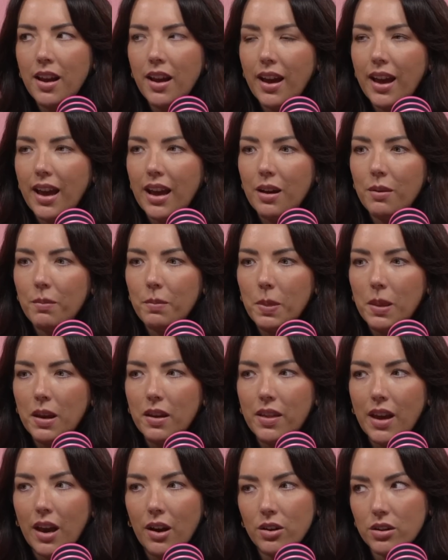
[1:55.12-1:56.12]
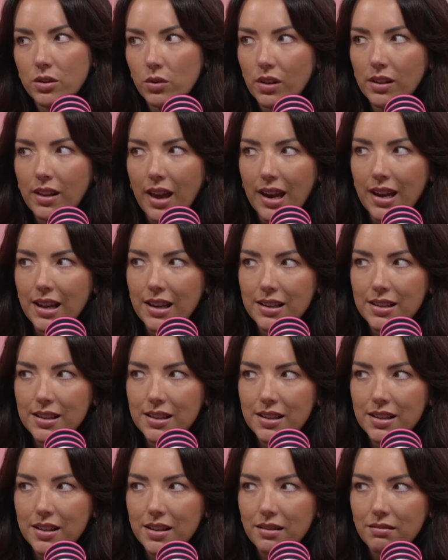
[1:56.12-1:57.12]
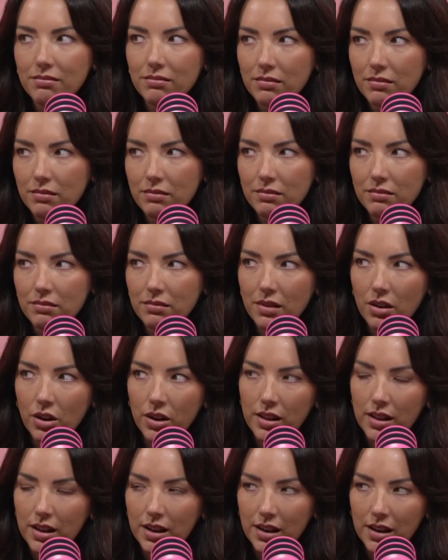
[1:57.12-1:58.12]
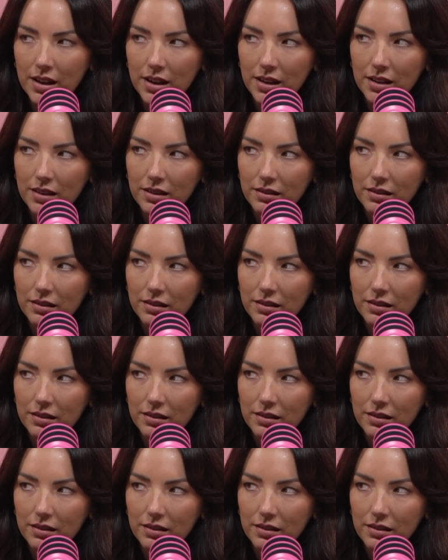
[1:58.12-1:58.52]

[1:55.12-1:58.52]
anyway. The outdoor lights on the...